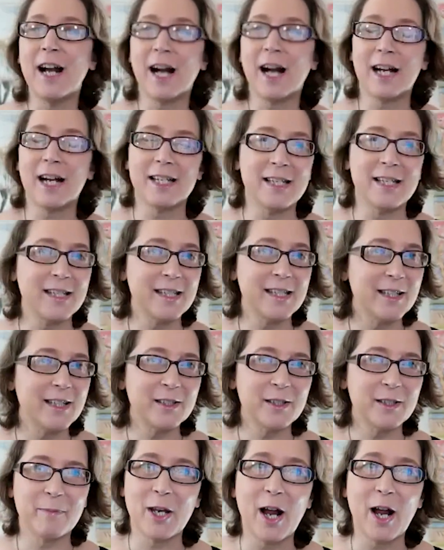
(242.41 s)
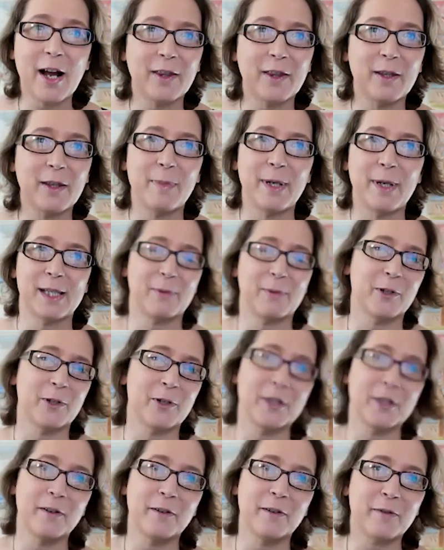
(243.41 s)
I still am not the best
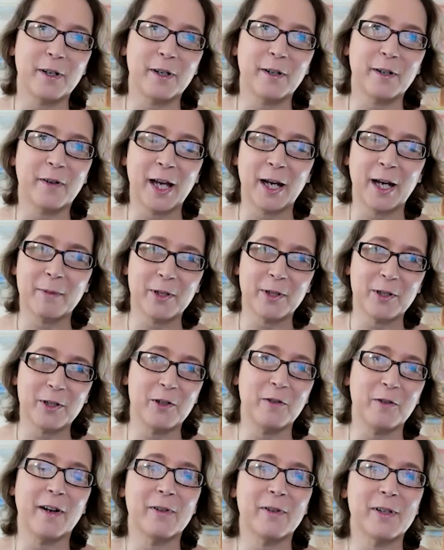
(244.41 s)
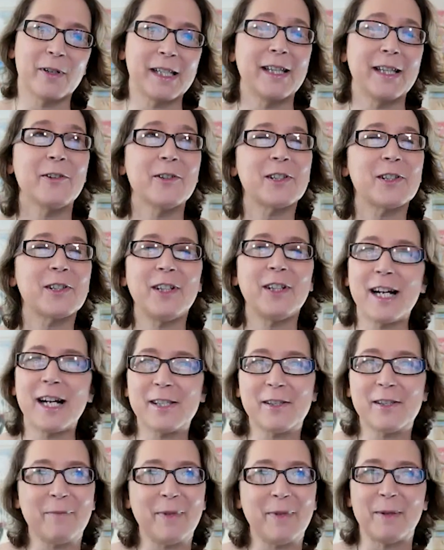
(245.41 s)
person in front of camera that you've ever seen. There's
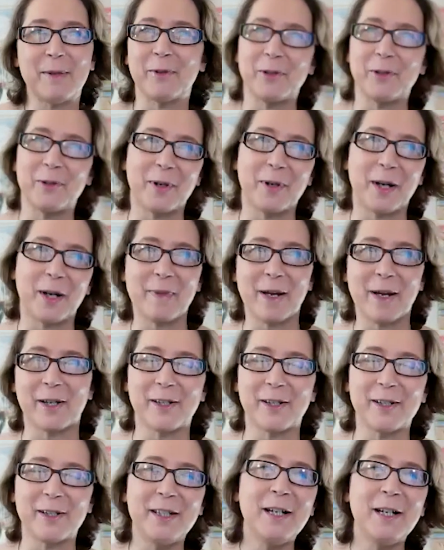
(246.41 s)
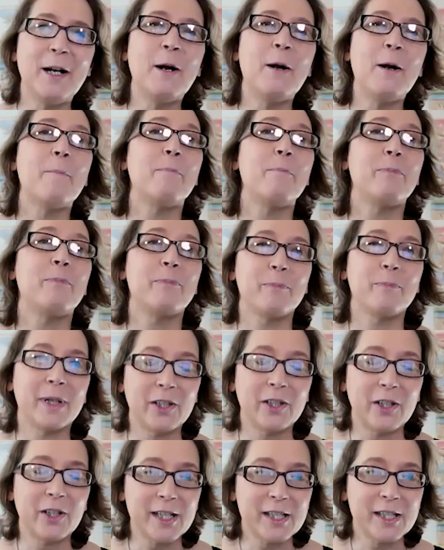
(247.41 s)
lots of people who are better,
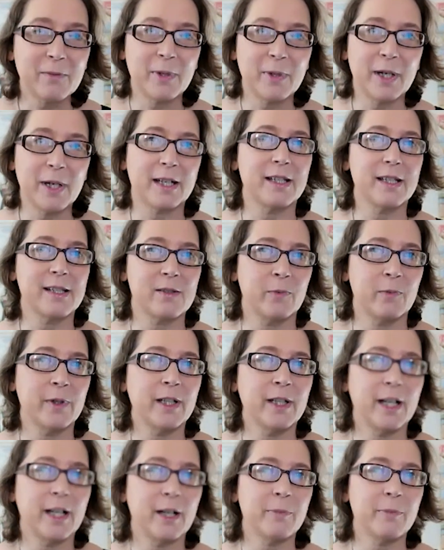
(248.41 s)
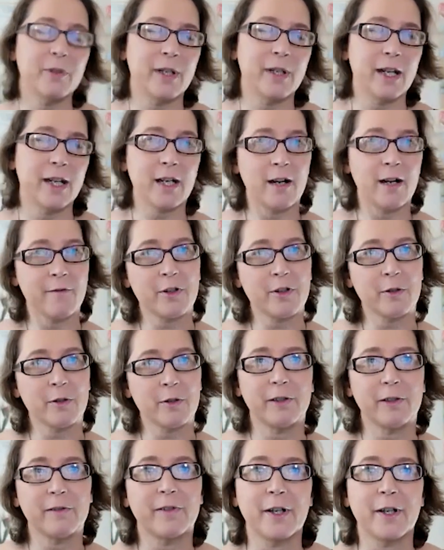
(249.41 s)
but lots of practice will help you get
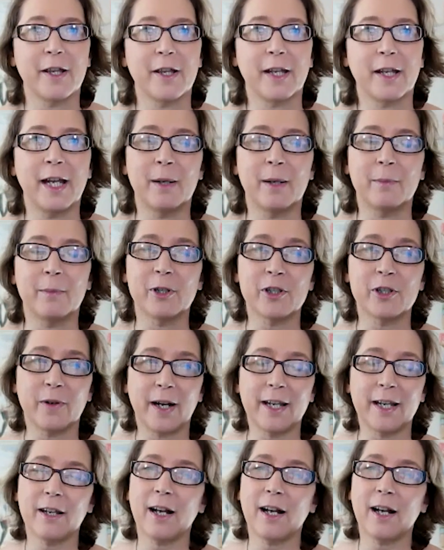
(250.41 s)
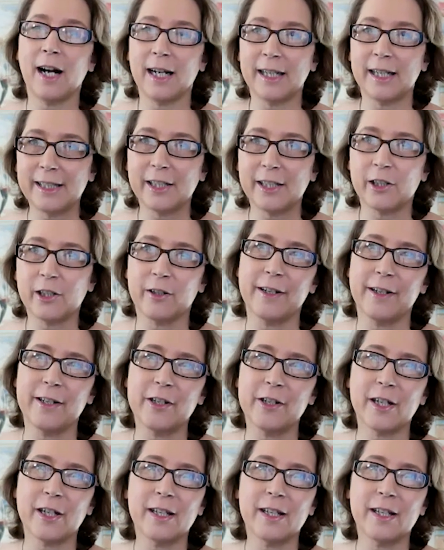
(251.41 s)
comfortable in front of the camera. So I highly encourage it.